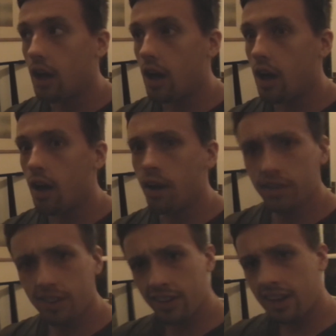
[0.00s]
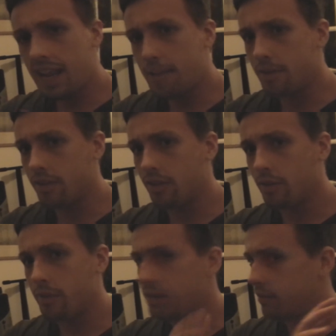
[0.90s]
I'm going to say it's layman
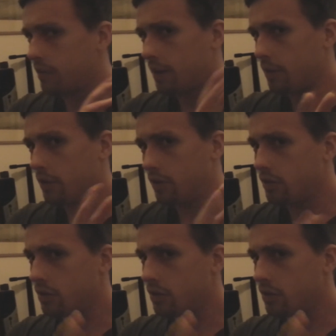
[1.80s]
terms for anyone who's